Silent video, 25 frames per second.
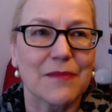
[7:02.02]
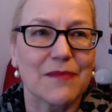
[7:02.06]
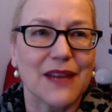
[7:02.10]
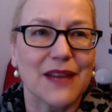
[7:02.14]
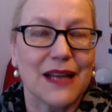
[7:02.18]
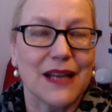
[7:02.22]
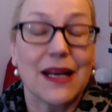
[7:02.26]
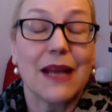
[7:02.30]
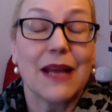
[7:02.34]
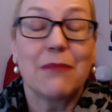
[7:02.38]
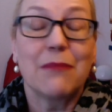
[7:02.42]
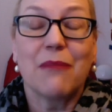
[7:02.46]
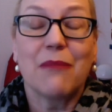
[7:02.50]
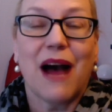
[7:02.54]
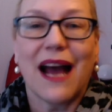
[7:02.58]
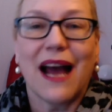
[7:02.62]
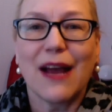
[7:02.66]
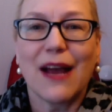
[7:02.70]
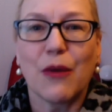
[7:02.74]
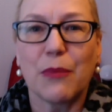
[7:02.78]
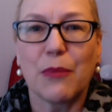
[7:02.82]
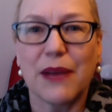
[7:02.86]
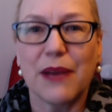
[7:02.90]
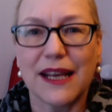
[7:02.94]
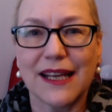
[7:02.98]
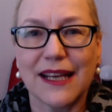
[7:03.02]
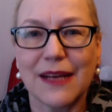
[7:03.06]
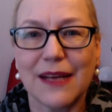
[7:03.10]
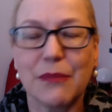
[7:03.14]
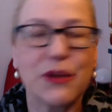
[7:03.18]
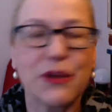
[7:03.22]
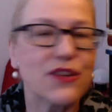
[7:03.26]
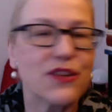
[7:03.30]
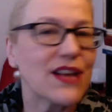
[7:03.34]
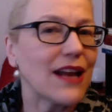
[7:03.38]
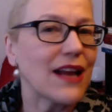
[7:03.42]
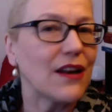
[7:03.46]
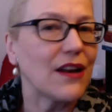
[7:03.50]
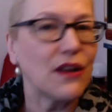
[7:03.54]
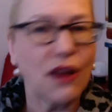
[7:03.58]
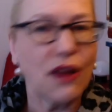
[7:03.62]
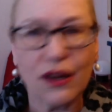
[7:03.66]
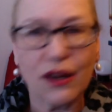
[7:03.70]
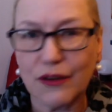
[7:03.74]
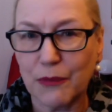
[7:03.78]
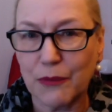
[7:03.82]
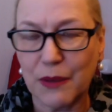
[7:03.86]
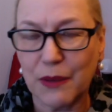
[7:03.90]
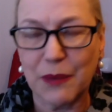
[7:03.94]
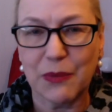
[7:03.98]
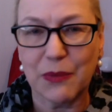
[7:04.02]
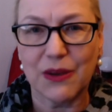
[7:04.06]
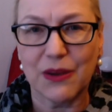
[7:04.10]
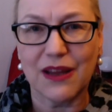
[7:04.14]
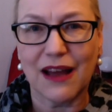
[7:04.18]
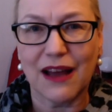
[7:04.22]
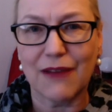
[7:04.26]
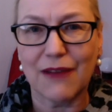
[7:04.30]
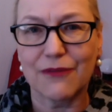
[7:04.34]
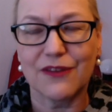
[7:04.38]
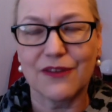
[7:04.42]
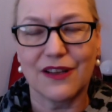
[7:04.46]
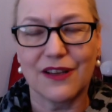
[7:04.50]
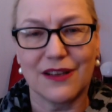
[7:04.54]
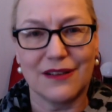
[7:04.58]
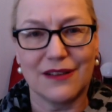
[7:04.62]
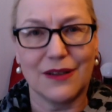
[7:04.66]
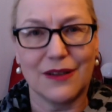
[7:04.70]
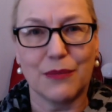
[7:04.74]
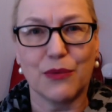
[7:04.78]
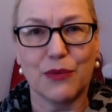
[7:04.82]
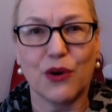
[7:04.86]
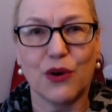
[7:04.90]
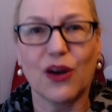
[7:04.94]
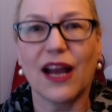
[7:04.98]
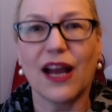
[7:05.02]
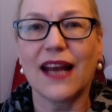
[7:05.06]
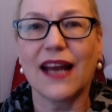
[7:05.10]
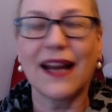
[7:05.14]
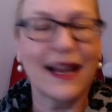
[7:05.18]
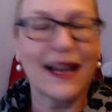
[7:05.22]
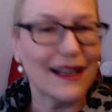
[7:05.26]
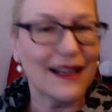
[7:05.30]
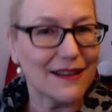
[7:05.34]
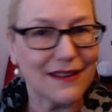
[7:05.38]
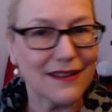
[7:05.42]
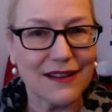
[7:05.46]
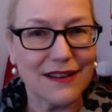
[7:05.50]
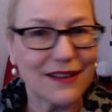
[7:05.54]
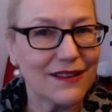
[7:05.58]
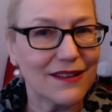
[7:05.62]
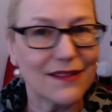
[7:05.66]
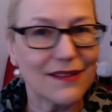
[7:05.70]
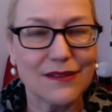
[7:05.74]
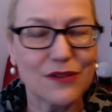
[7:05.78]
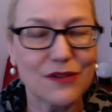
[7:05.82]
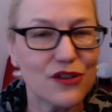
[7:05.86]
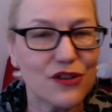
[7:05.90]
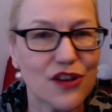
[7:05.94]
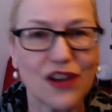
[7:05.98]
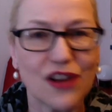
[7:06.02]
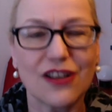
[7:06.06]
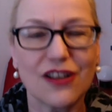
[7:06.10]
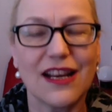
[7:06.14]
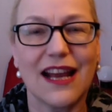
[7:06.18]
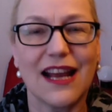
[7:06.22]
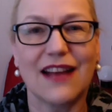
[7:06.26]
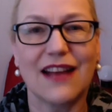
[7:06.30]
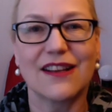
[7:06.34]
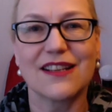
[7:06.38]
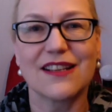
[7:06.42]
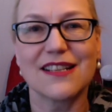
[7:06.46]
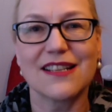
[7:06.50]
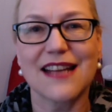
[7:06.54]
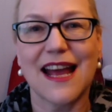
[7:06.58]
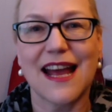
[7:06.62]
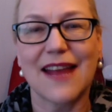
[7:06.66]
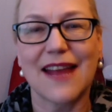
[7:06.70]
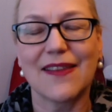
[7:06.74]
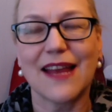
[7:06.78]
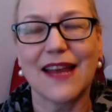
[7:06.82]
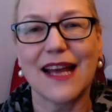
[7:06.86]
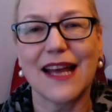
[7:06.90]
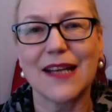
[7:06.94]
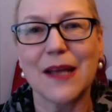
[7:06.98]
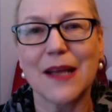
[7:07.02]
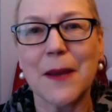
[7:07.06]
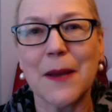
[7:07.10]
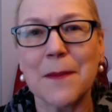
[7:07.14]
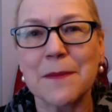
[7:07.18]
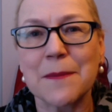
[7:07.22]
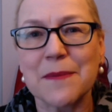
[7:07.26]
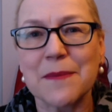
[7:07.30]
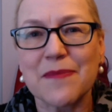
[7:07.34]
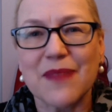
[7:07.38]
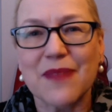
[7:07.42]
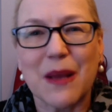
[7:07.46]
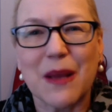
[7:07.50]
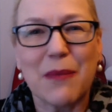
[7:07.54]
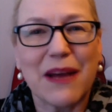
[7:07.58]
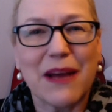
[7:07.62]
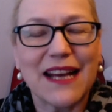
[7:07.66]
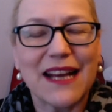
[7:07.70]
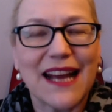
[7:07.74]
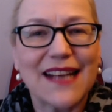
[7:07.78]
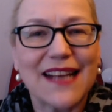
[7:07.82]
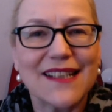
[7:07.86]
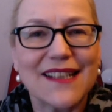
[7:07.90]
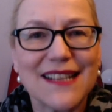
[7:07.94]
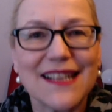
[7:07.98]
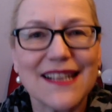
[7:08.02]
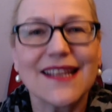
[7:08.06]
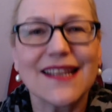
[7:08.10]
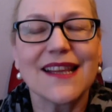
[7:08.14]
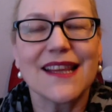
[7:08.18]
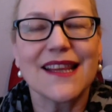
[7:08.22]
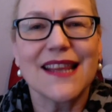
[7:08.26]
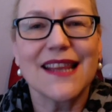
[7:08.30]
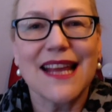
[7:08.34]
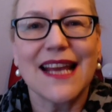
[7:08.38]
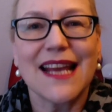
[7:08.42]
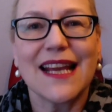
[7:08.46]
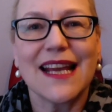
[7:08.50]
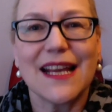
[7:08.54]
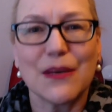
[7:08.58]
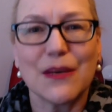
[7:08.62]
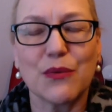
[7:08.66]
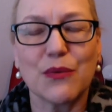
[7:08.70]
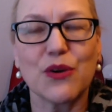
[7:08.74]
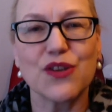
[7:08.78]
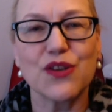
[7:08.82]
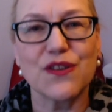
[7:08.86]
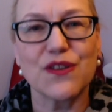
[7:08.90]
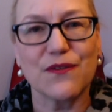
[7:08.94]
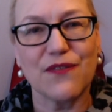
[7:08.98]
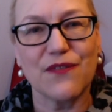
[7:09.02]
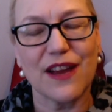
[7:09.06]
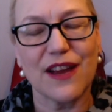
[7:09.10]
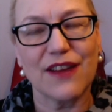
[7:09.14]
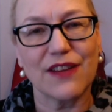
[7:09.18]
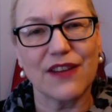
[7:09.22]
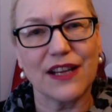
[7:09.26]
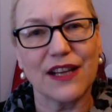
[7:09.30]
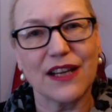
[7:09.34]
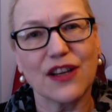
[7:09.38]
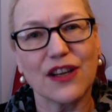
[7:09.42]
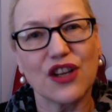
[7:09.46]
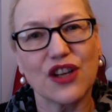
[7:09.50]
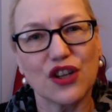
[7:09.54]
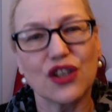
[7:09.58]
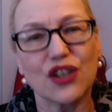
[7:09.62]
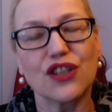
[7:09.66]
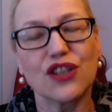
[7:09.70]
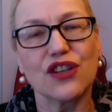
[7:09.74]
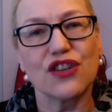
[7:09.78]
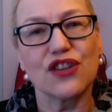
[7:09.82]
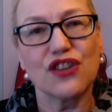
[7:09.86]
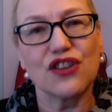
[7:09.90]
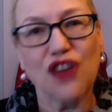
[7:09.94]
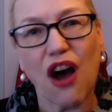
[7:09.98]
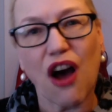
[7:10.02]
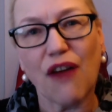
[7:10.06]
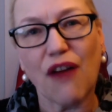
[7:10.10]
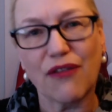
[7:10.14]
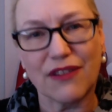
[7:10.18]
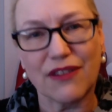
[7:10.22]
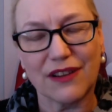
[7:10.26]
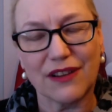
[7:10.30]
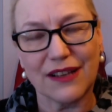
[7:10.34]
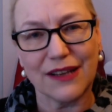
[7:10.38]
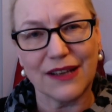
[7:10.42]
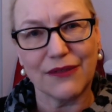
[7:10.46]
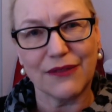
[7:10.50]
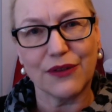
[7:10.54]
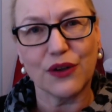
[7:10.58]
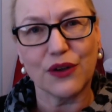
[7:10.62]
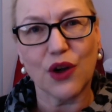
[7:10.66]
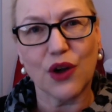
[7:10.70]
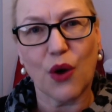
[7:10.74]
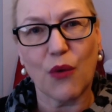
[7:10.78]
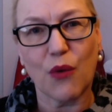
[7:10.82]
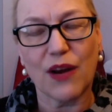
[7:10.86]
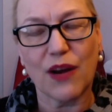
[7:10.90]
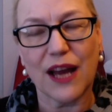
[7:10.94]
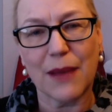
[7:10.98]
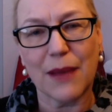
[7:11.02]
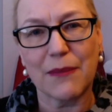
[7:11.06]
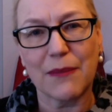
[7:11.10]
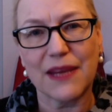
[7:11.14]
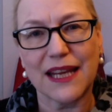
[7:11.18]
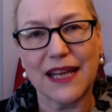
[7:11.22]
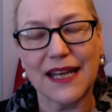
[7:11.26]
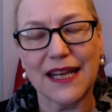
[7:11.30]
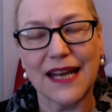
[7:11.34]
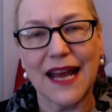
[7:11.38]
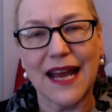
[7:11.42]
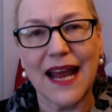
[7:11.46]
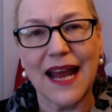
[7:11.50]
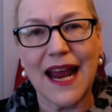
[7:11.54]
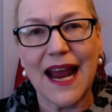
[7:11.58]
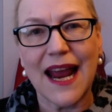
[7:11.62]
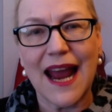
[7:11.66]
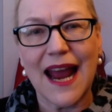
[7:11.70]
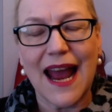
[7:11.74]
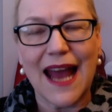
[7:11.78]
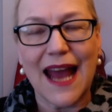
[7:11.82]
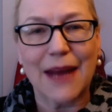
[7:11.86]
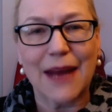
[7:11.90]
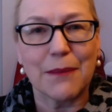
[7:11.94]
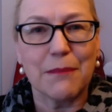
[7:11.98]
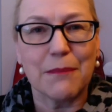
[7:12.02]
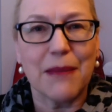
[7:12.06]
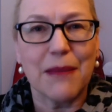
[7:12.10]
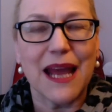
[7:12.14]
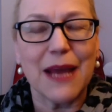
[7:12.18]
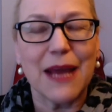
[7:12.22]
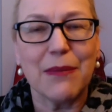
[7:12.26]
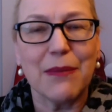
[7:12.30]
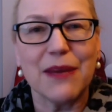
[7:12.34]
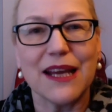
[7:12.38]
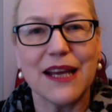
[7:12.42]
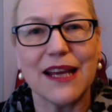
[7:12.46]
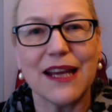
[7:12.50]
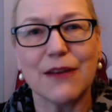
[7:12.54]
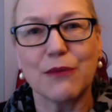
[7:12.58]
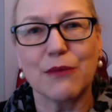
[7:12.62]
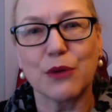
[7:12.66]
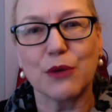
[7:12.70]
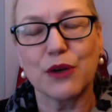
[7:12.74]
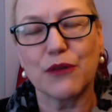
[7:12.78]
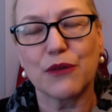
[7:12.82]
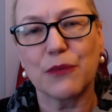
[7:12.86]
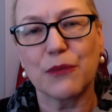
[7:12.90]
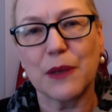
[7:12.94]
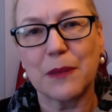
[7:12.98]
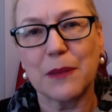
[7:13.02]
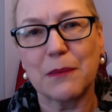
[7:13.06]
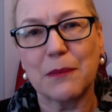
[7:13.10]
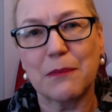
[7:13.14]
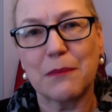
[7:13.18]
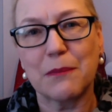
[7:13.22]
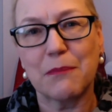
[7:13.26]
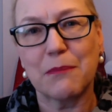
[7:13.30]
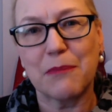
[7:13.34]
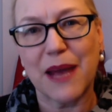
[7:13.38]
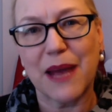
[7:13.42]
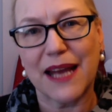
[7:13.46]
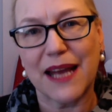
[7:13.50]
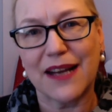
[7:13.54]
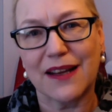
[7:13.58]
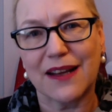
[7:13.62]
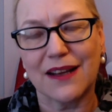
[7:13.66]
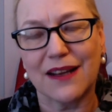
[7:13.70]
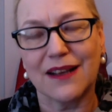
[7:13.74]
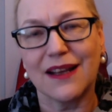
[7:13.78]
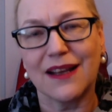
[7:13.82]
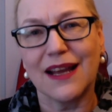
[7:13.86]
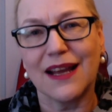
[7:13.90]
in, in my opinion, because a lot of people loved the book, and I can certainly understand that, but I didn't think it was a very good novel, if you know what I mean. And maybe it would have been better